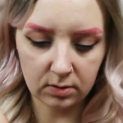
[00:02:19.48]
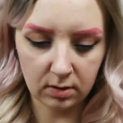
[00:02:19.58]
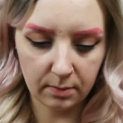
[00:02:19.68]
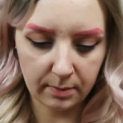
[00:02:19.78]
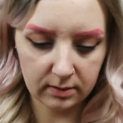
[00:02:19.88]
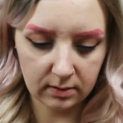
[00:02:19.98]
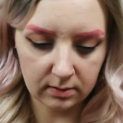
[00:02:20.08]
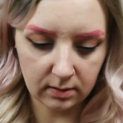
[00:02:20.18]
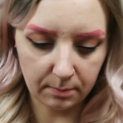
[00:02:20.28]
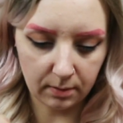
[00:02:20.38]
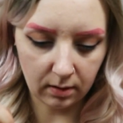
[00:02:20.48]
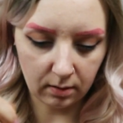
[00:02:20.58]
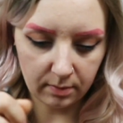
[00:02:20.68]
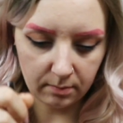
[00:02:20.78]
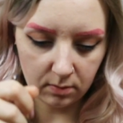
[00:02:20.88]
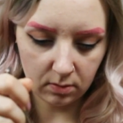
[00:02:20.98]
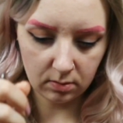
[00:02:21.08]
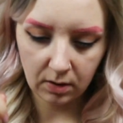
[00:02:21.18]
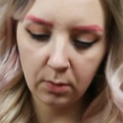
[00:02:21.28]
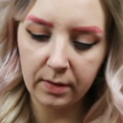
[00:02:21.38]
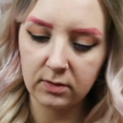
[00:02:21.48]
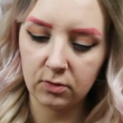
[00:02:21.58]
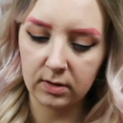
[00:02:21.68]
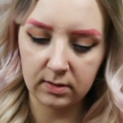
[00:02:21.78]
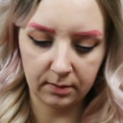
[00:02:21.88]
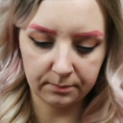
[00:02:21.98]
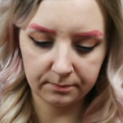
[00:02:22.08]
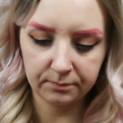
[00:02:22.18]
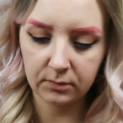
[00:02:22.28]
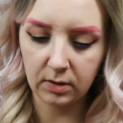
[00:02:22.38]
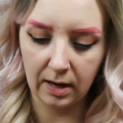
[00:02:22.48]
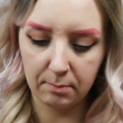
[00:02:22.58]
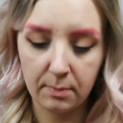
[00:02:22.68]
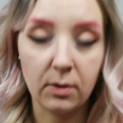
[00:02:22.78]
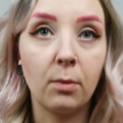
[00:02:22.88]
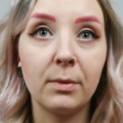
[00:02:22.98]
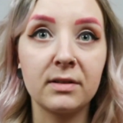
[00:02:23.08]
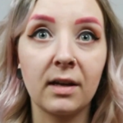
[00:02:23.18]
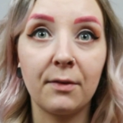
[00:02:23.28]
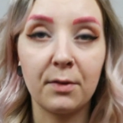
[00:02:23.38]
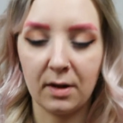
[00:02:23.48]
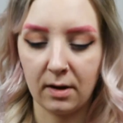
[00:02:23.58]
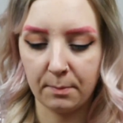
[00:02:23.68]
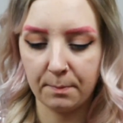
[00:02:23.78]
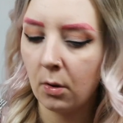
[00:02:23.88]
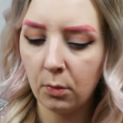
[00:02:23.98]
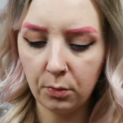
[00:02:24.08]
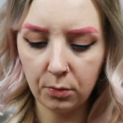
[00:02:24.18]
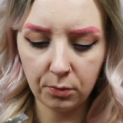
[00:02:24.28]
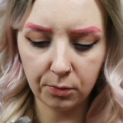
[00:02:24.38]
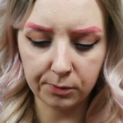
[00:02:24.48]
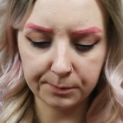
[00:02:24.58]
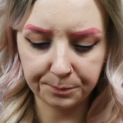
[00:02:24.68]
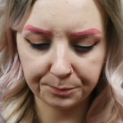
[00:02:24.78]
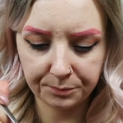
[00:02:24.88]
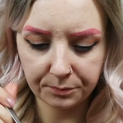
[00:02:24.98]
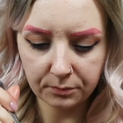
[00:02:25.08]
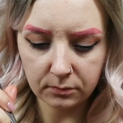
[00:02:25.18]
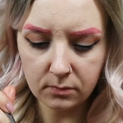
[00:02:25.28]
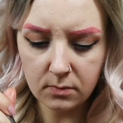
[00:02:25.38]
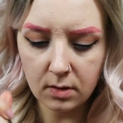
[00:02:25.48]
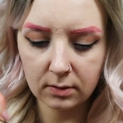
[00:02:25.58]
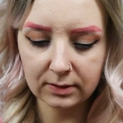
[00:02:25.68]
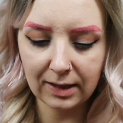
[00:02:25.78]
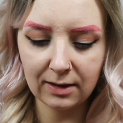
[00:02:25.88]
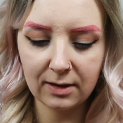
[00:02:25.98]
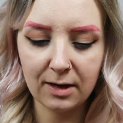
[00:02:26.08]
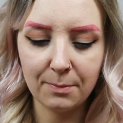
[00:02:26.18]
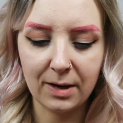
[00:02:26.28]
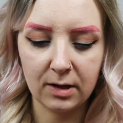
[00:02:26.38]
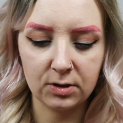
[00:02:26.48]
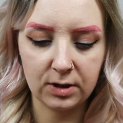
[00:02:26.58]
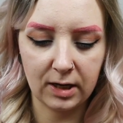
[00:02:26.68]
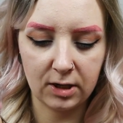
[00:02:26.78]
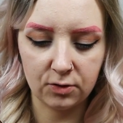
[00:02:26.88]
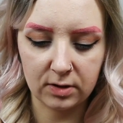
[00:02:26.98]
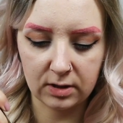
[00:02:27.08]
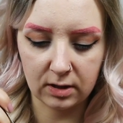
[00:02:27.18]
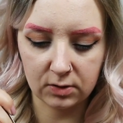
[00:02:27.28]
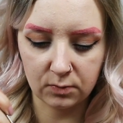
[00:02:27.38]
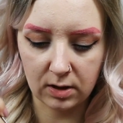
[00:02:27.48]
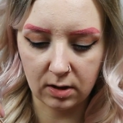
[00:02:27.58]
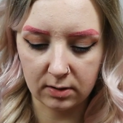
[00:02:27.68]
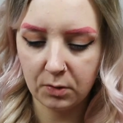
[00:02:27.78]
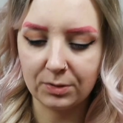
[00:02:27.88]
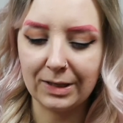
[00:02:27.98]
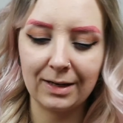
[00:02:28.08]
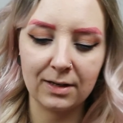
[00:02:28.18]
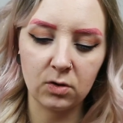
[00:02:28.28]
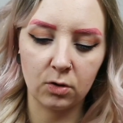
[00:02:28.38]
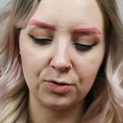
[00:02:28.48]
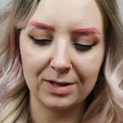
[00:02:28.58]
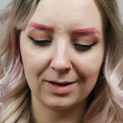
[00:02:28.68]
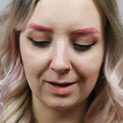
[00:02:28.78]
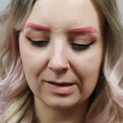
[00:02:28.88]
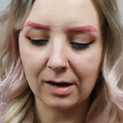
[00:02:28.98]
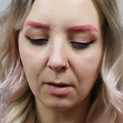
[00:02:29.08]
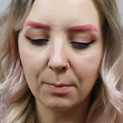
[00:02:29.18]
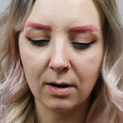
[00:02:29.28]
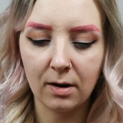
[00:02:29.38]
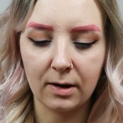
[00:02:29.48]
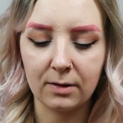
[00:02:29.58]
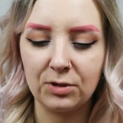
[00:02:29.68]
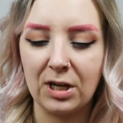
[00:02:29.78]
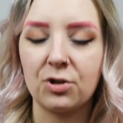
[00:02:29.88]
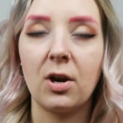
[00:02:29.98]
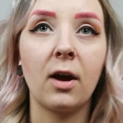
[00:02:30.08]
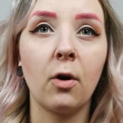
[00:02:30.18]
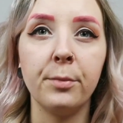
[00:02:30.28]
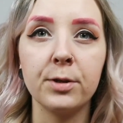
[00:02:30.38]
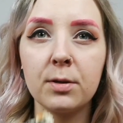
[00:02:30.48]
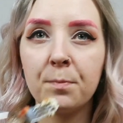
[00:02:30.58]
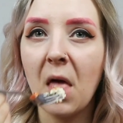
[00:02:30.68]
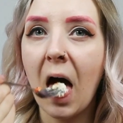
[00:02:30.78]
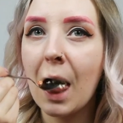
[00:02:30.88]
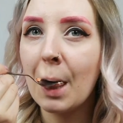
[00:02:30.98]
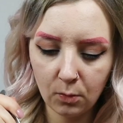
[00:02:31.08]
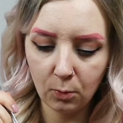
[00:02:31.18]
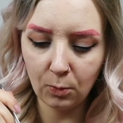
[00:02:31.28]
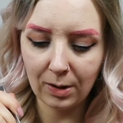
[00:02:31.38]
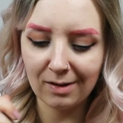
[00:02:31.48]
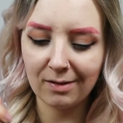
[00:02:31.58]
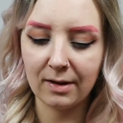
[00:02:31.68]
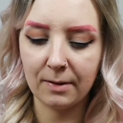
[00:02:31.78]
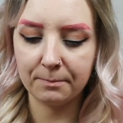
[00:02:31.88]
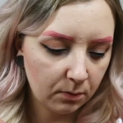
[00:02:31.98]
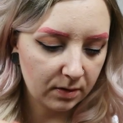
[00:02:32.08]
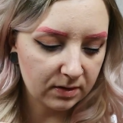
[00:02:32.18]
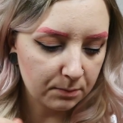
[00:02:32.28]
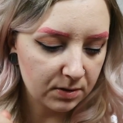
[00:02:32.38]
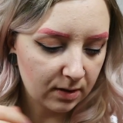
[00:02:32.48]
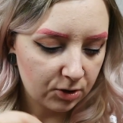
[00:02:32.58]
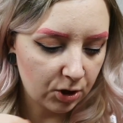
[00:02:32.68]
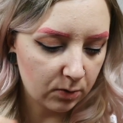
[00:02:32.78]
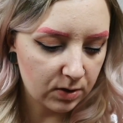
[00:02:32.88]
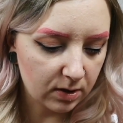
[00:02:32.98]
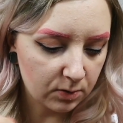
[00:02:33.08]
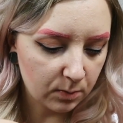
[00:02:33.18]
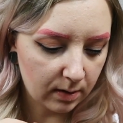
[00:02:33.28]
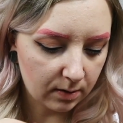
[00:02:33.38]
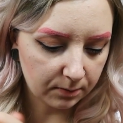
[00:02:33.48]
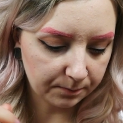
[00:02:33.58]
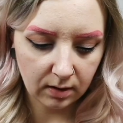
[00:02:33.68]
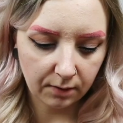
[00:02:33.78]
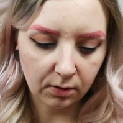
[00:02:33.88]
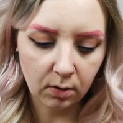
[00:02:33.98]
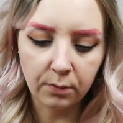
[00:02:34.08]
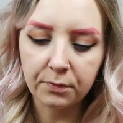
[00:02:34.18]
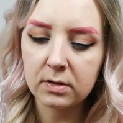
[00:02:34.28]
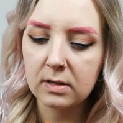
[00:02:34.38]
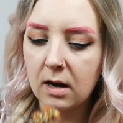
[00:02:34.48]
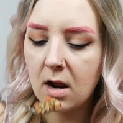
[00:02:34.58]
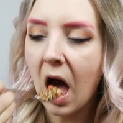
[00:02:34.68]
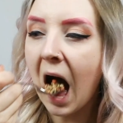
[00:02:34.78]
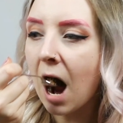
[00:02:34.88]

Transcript: Just gonna mix this up a little bit more. Oh, that's the dressing. Okay, maybe not mixing everything up. Ooh. It's kind of leany bean and tahini dressing is really nice. Well, technically it's not a dressing, it's a little bit like a texture like hummus. Oh, I like that. Oh, there's some pistachios here as well. Have a go of the salad.